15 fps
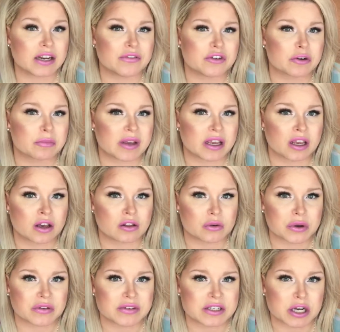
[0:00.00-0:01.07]
If you're making a
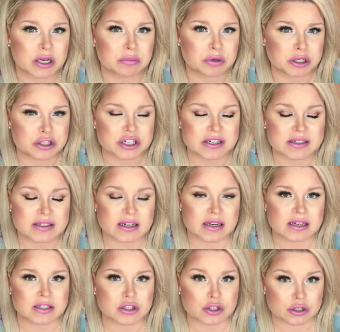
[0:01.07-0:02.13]
Louis Vuitton purchase, it
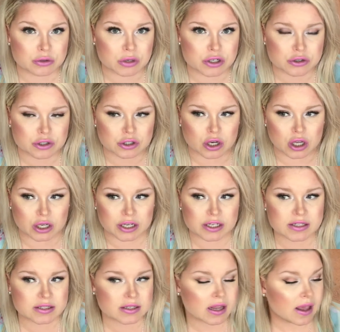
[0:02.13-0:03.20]
is
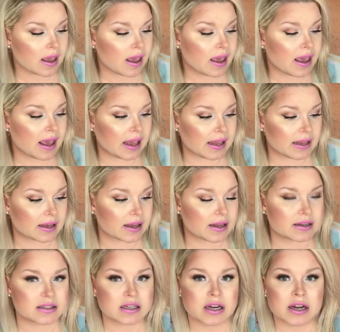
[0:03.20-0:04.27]
$200.
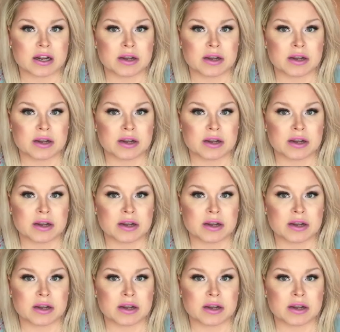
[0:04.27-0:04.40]
And